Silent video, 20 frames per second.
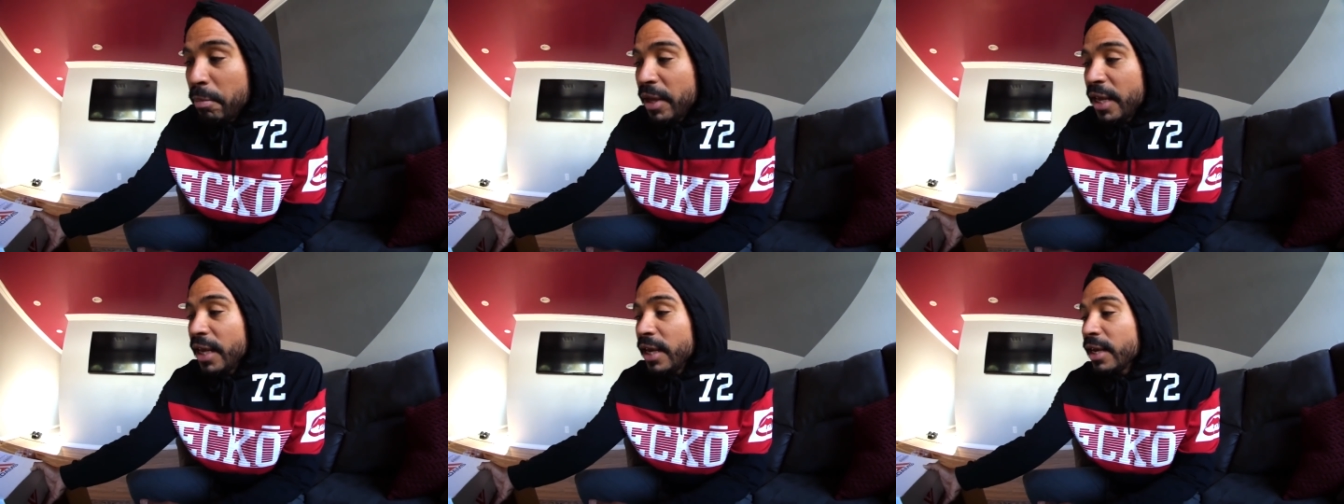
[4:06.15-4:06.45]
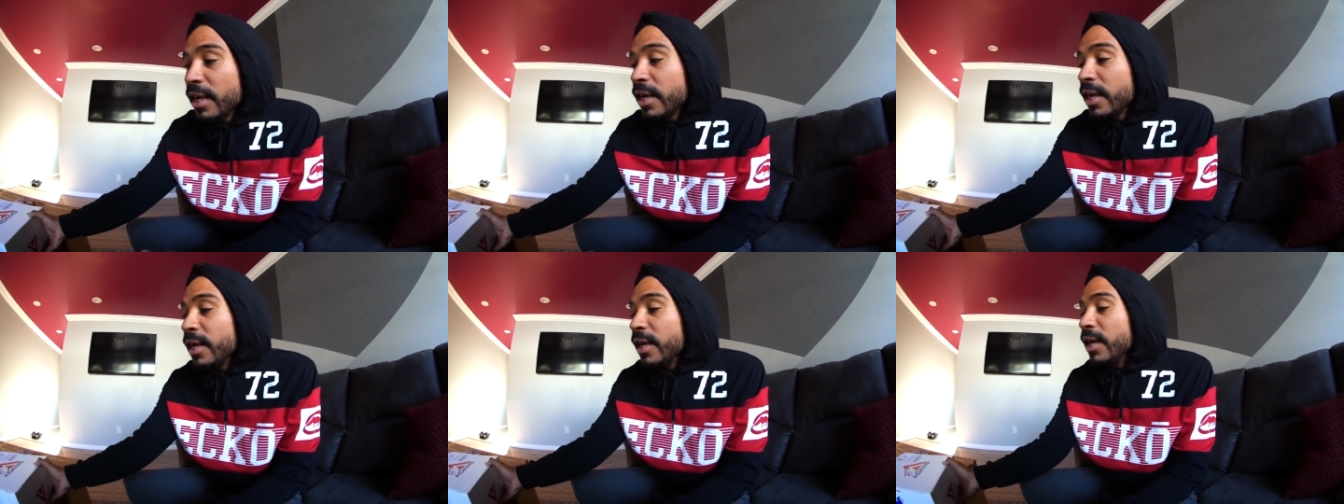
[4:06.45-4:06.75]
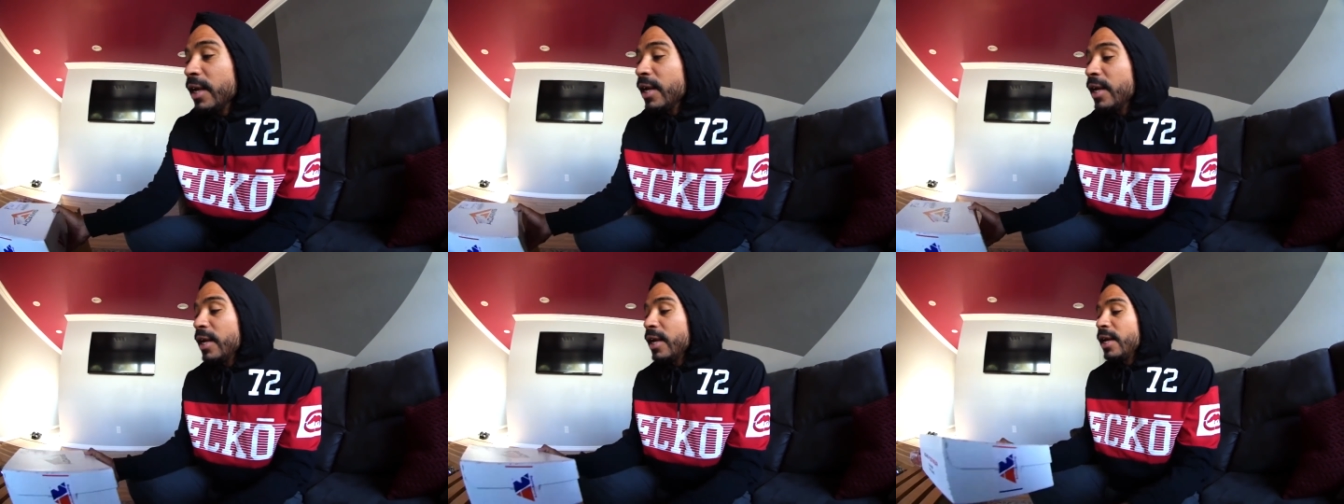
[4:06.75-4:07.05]
peek
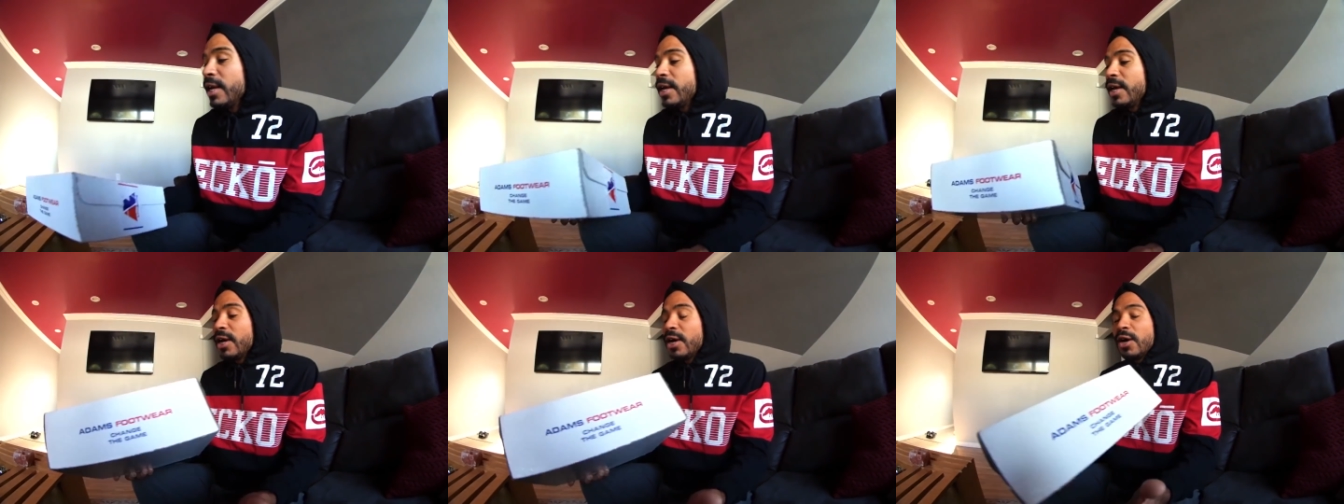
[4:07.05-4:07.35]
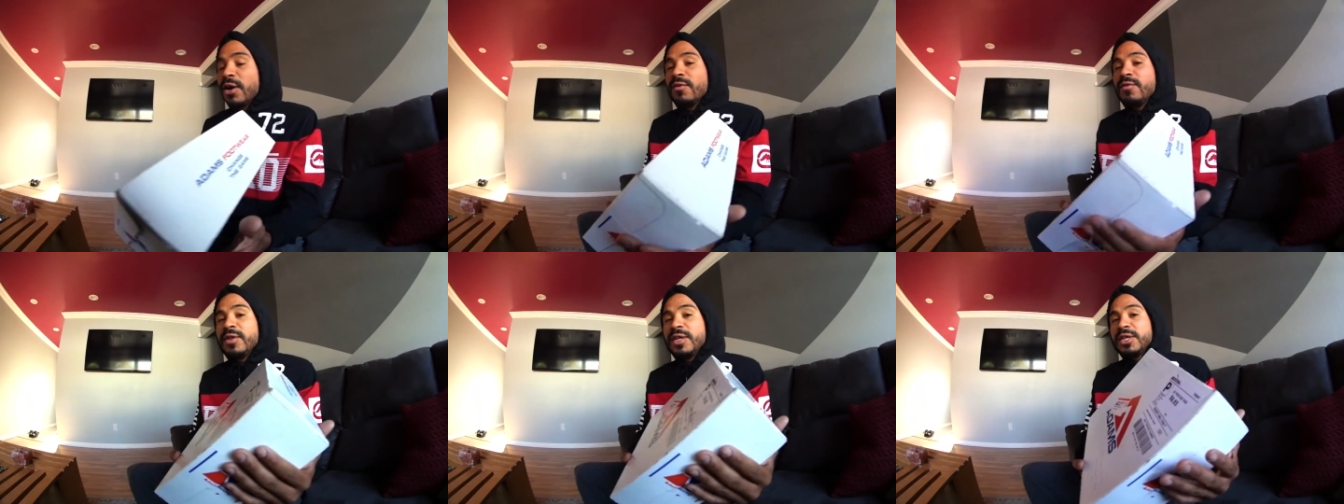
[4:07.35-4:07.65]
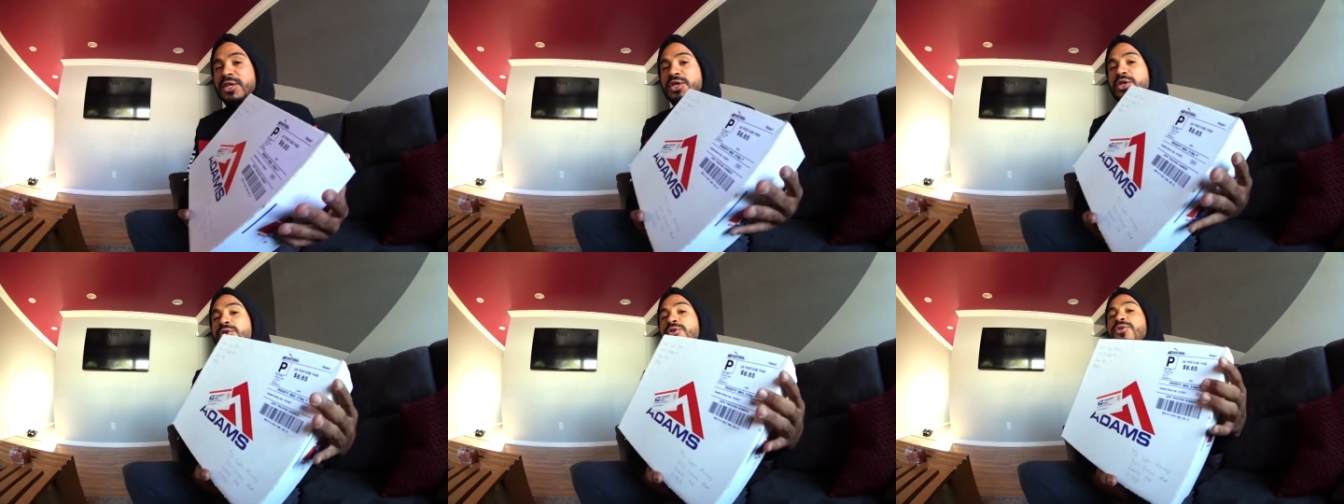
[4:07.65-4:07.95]
of
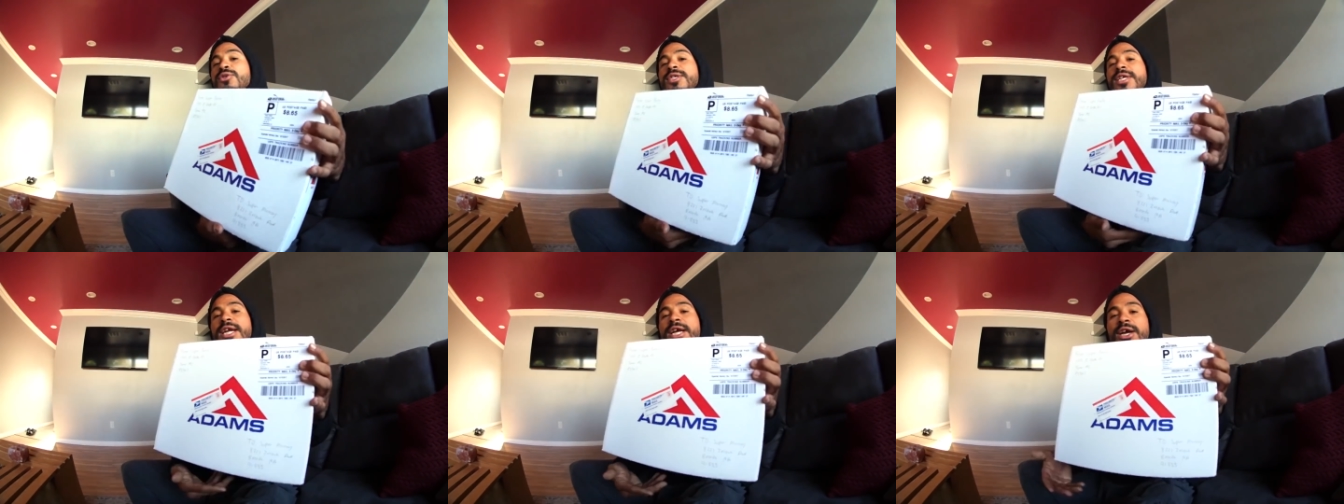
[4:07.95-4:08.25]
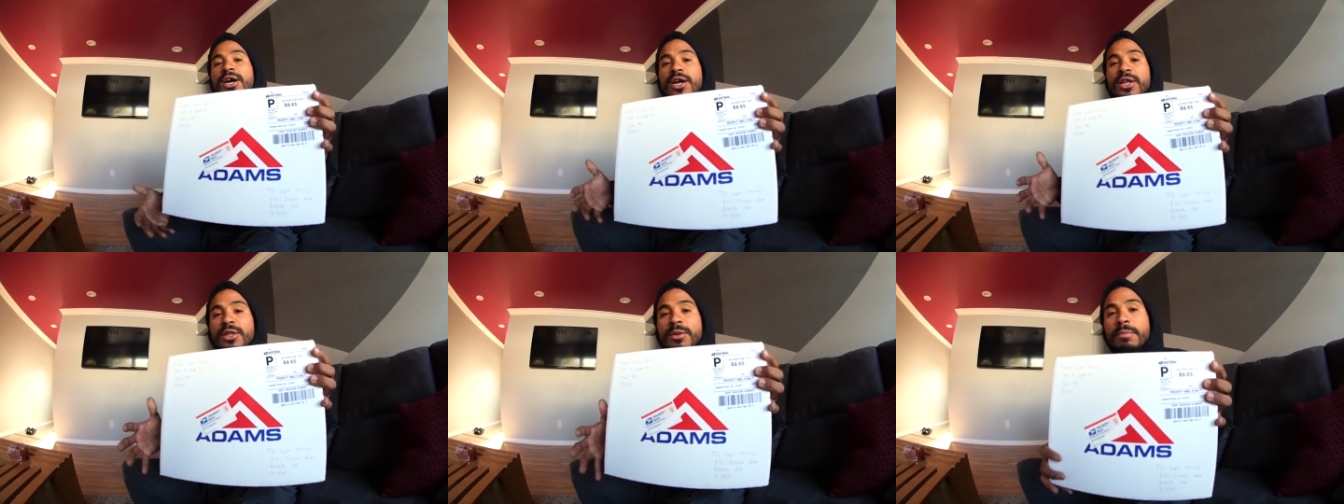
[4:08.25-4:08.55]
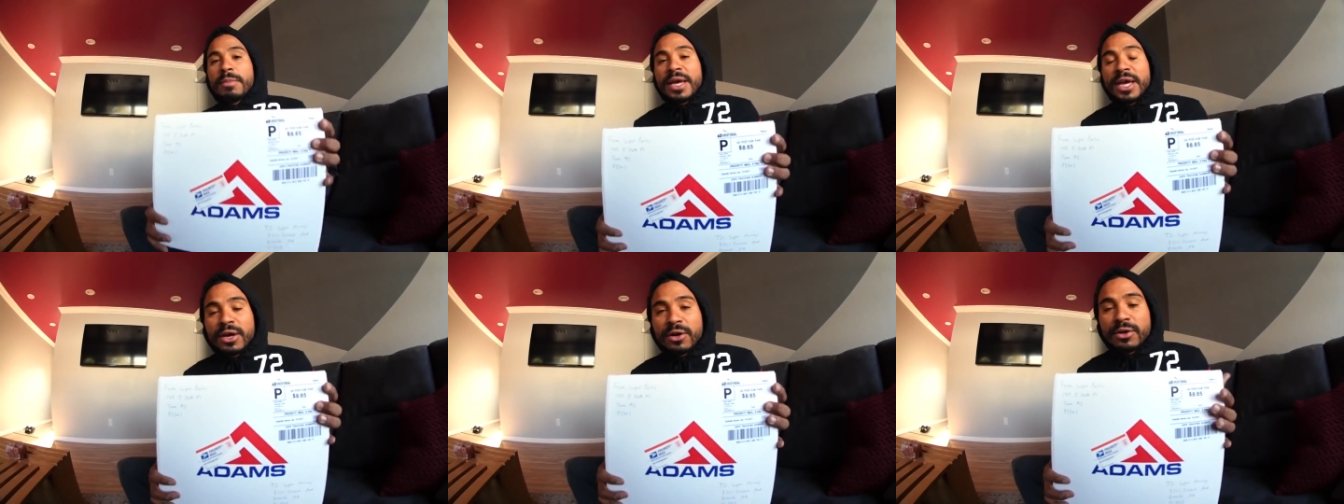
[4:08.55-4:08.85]
these shoes that I got in the
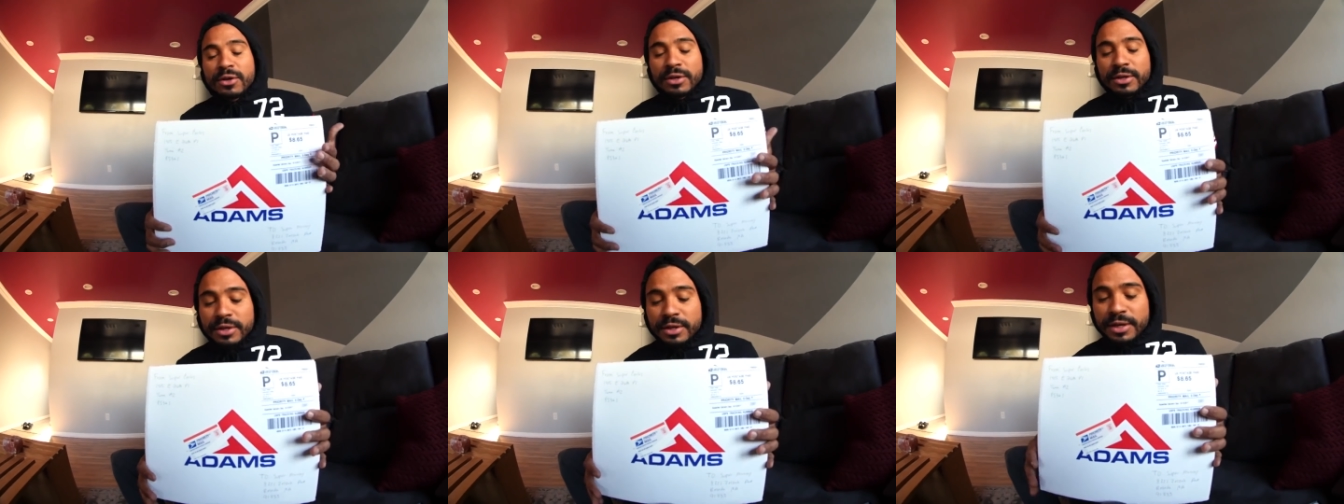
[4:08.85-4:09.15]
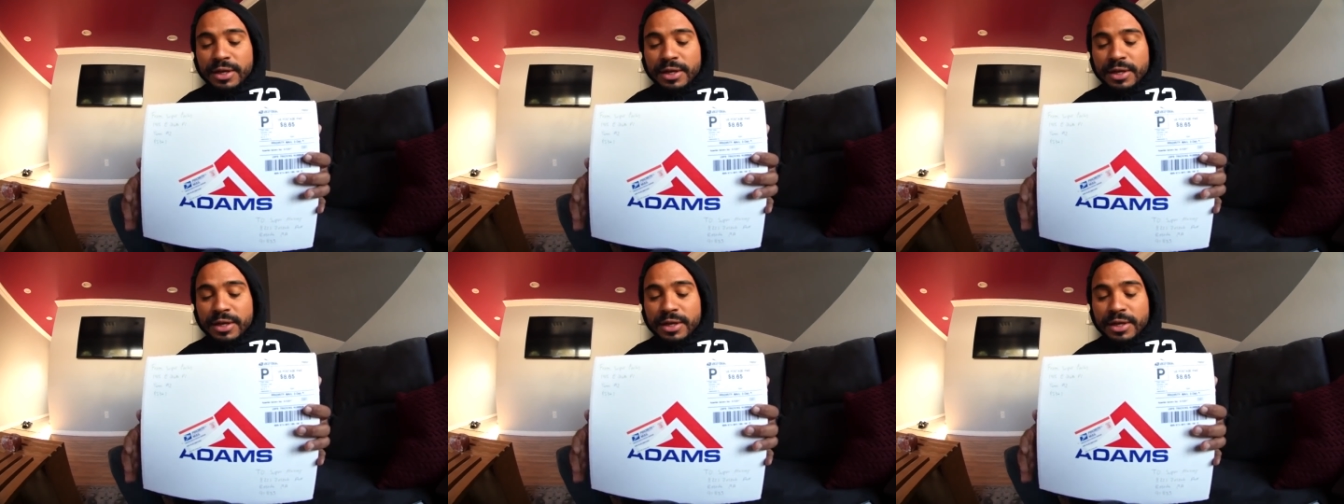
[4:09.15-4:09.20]
mail.